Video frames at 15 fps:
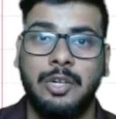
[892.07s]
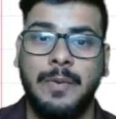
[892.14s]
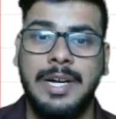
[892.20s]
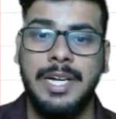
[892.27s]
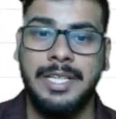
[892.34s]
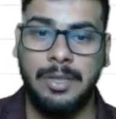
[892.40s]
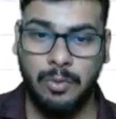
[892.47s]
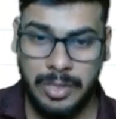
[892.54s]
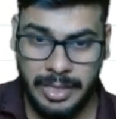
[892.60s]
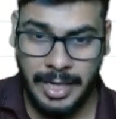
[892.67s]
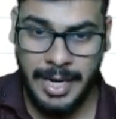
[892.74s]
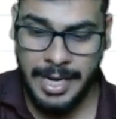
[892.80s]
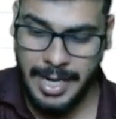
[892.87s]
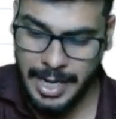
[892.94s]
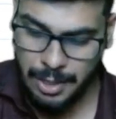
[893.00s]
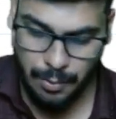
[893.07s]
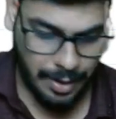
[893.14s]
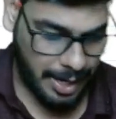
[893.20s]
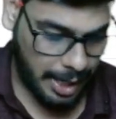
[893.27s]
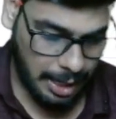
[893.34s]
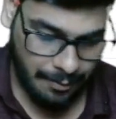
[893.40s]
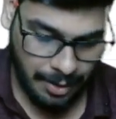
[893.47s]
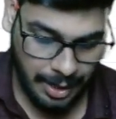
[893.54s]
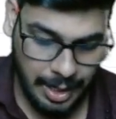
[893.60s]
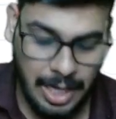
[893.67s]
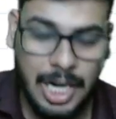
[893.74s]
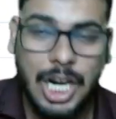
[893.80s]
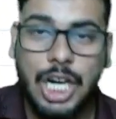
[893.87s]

20,000 that I need to recover,